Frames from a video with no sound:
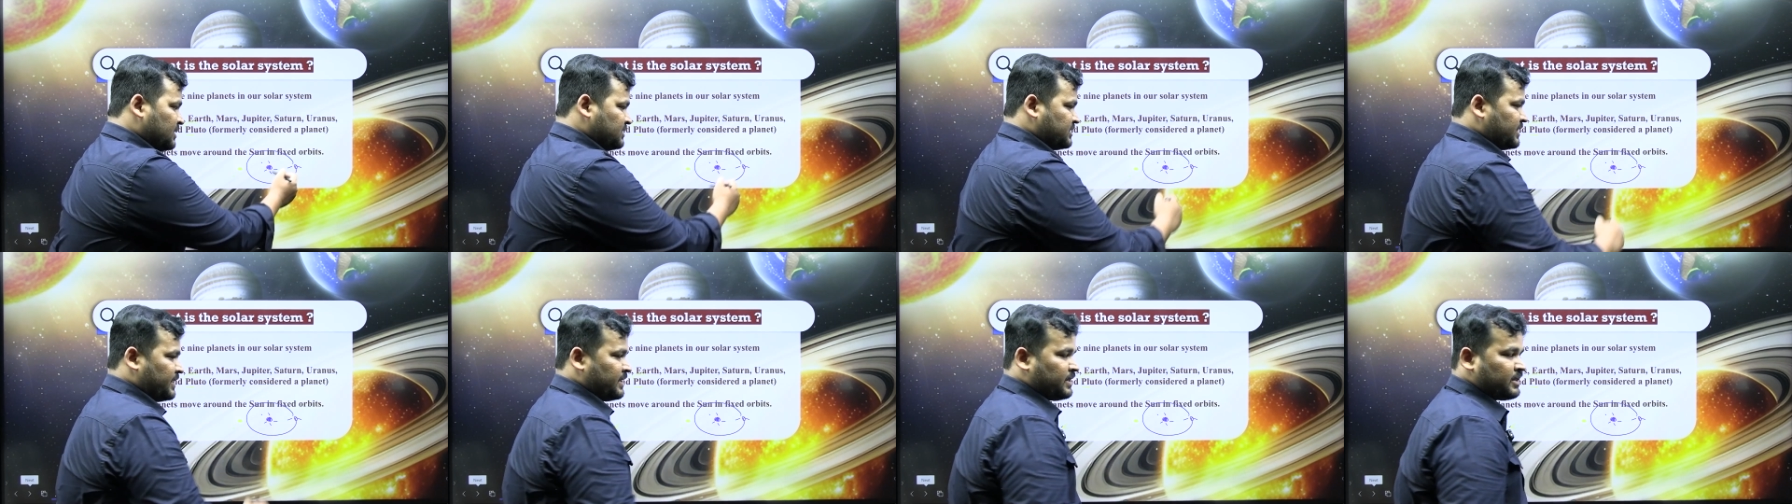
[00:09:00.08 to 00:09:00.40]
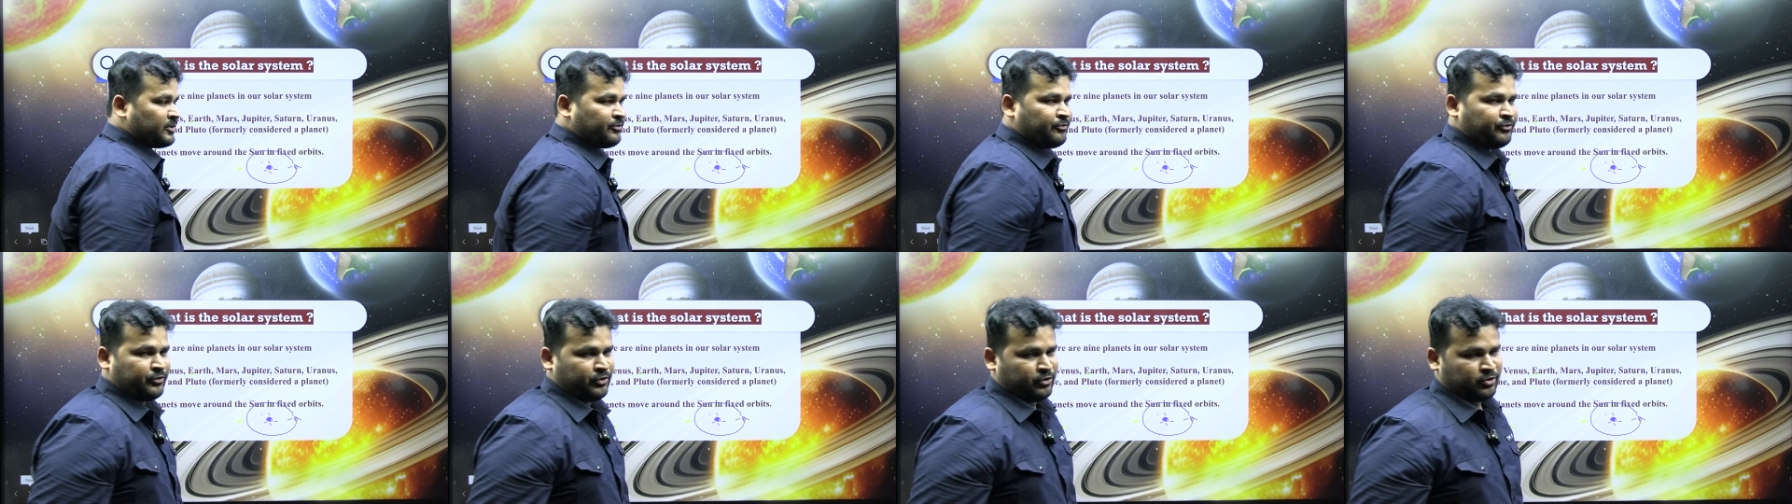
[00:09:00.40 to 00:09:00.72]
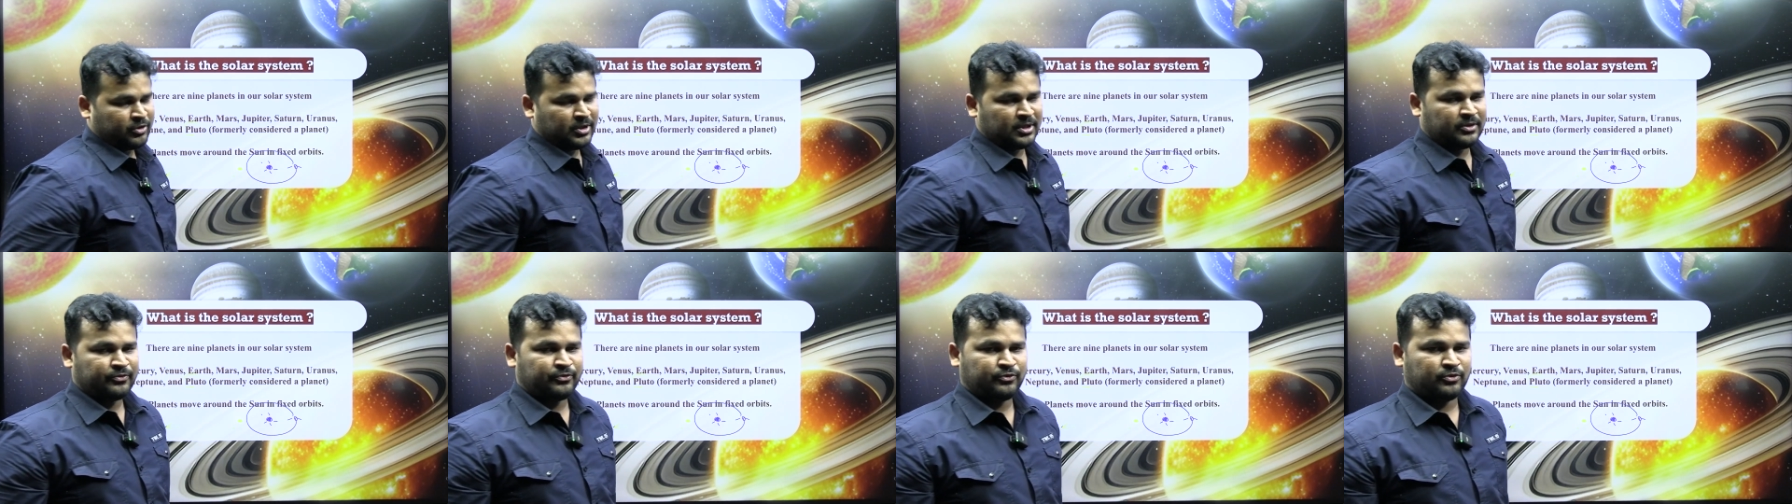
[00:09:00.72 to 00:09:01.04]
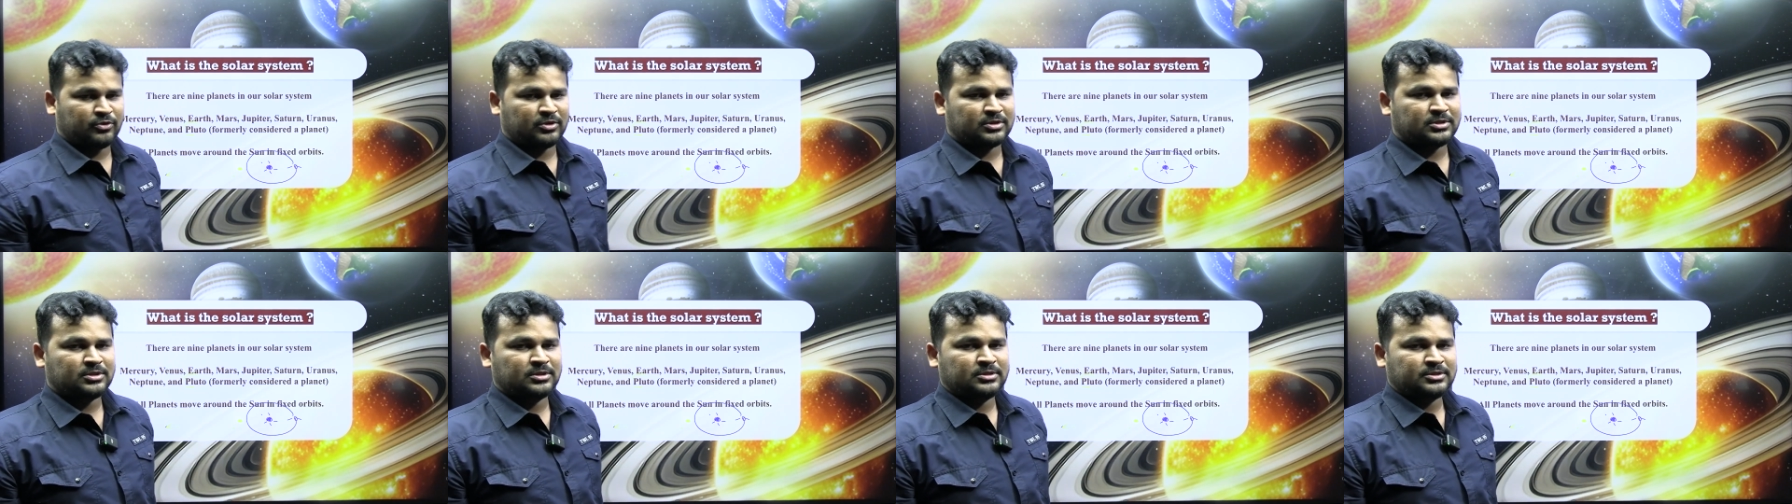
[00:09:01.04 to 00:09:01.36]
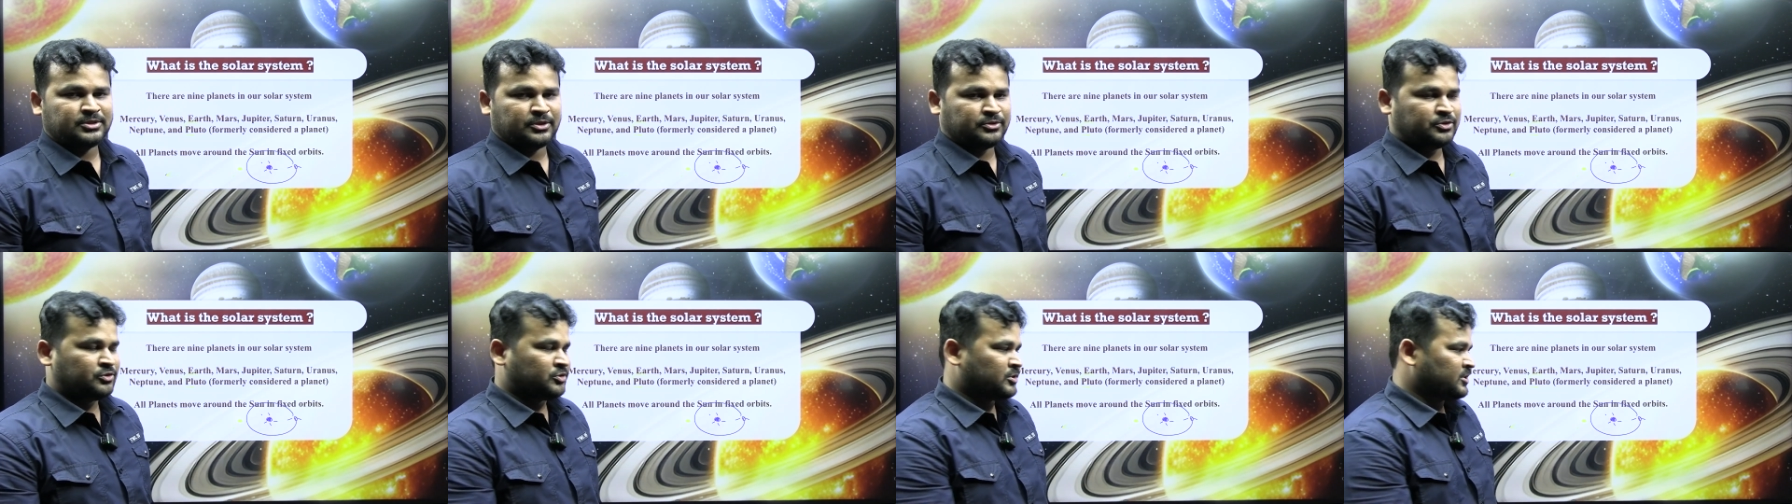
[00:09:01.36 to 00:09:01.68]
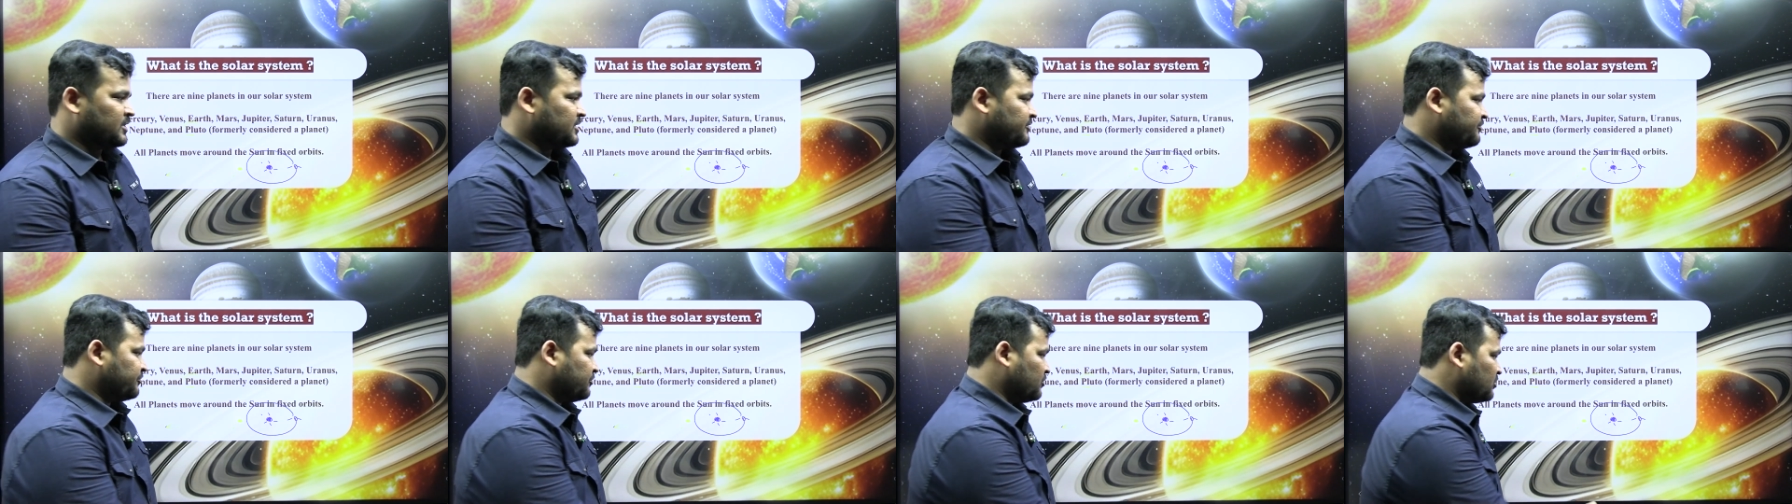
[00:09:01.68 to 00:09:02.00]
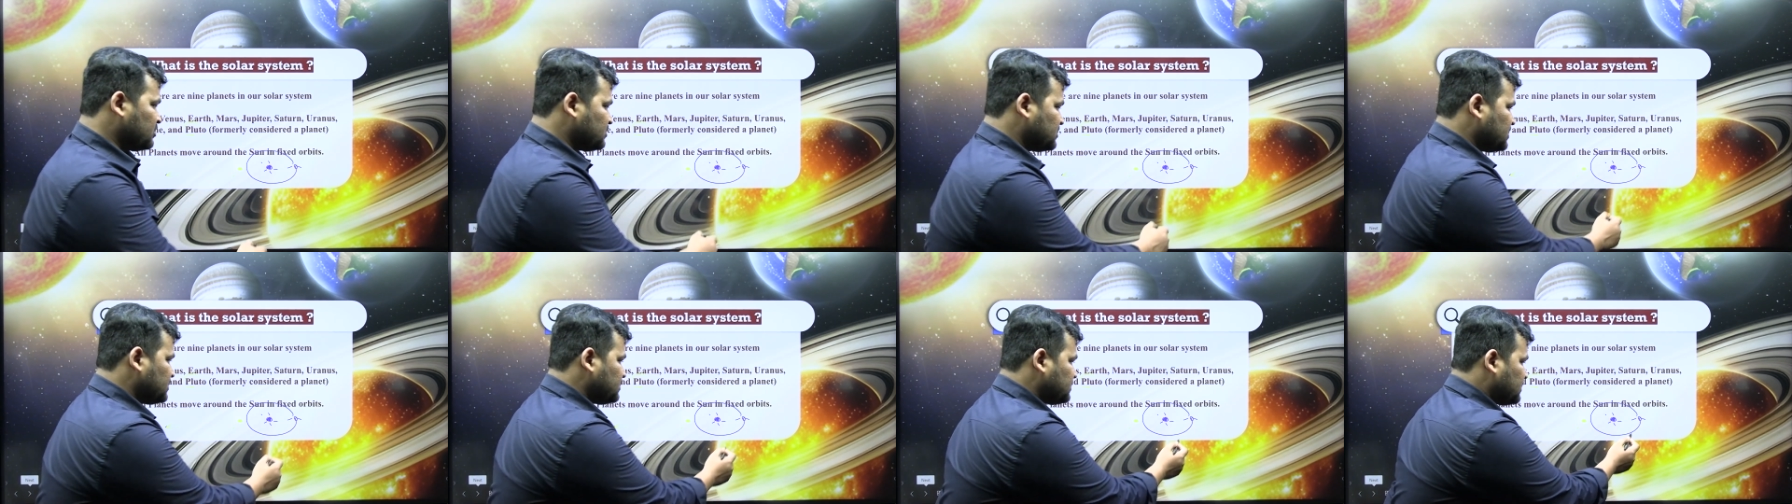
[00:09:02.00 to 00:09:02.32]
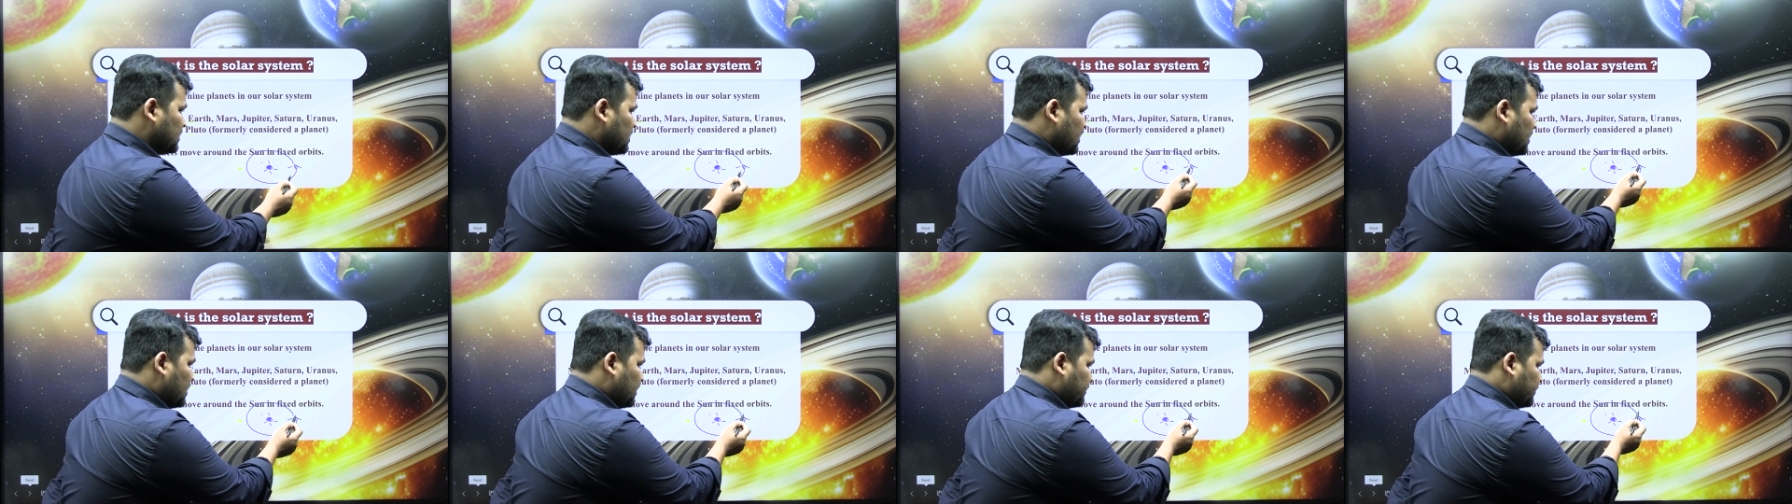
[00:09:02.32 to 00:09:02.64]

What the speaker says: centrifugal force. So due to that forces,